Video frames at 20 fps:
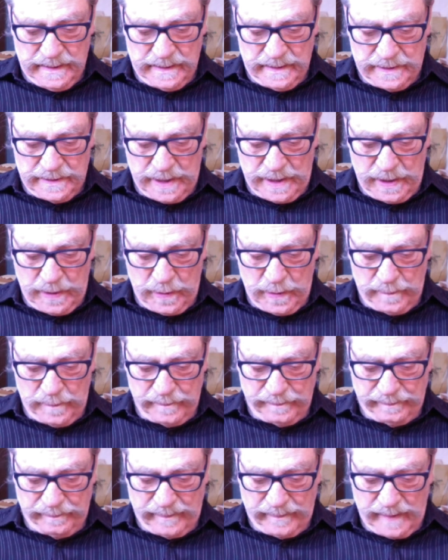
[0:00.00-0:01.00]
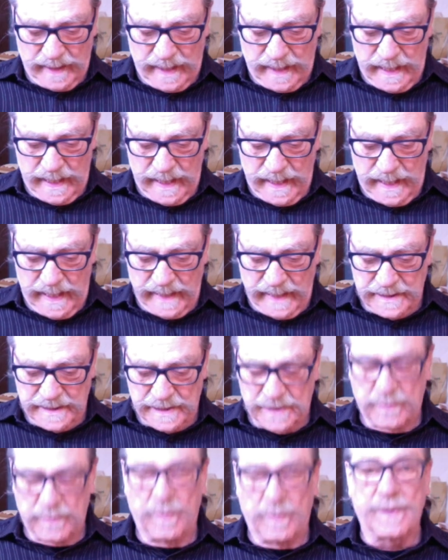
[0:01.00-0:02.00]
So I
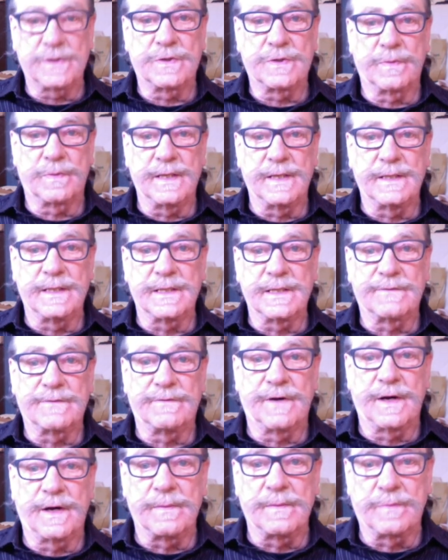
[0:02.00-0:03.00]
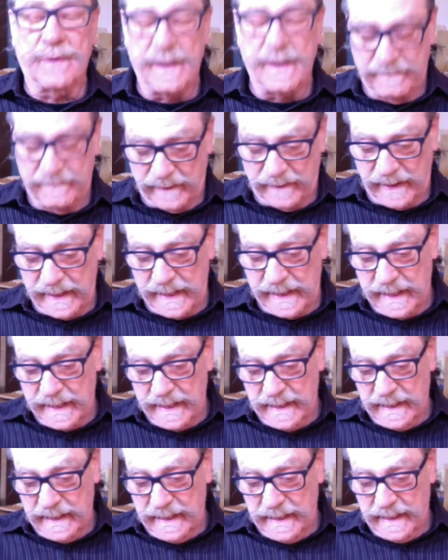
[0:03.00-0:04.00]
just want to read this very briefly.
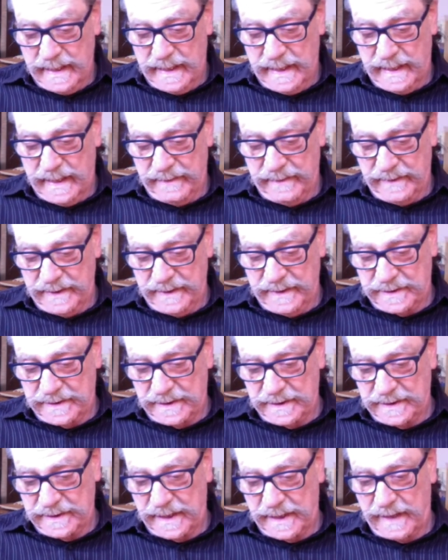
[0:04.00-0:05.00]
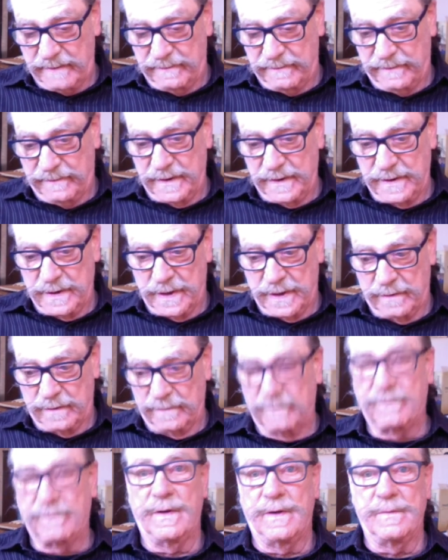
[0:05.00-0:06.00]
This is a footnote
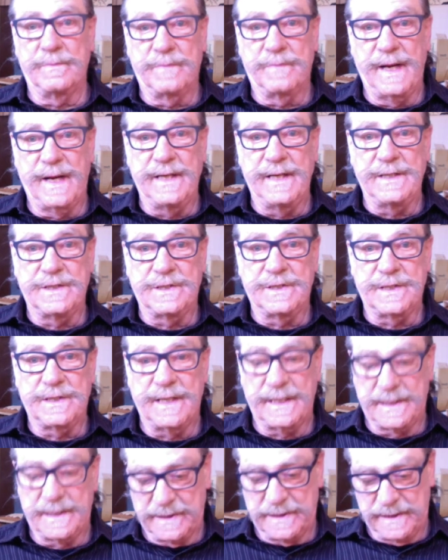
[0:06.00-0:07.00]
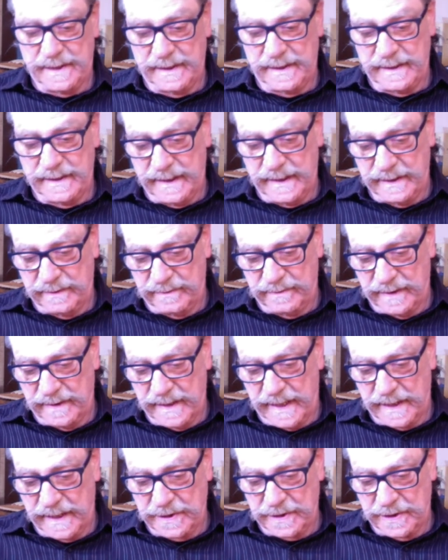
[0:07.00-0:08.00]
from page 6 in the
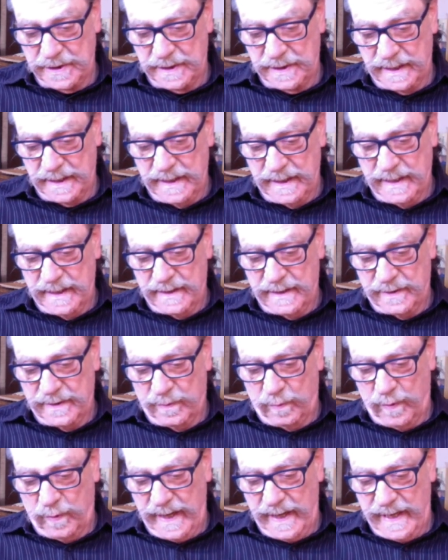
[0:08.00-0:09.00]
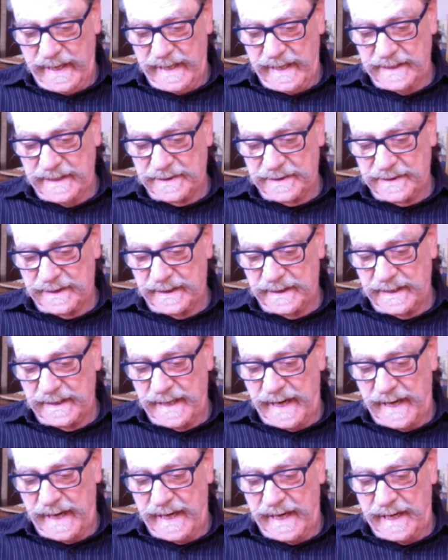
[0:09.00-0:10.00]
introduction. The way is the
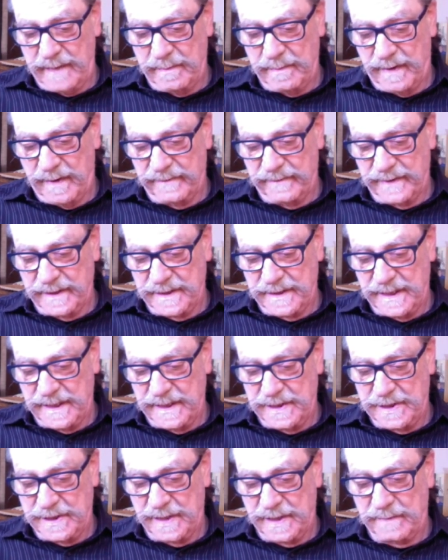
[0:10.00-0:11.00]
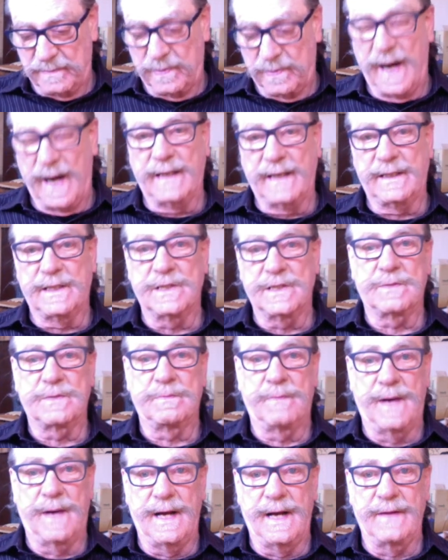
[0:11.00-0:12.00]
name of the teaching
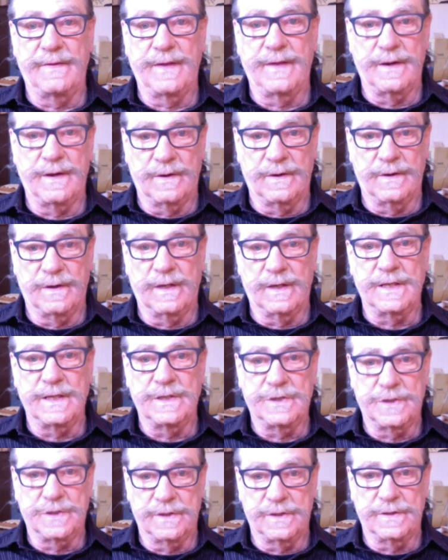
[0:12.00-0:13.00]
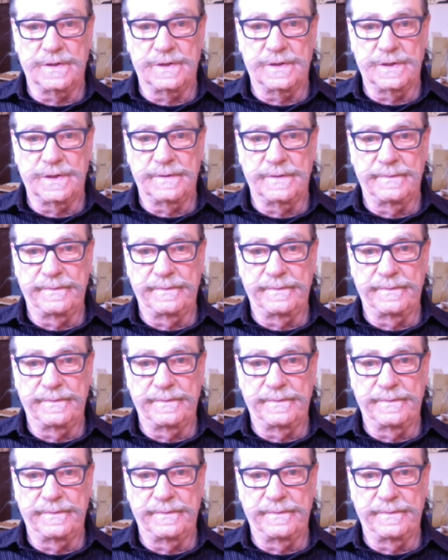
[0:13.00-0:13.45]
practiced by the early church.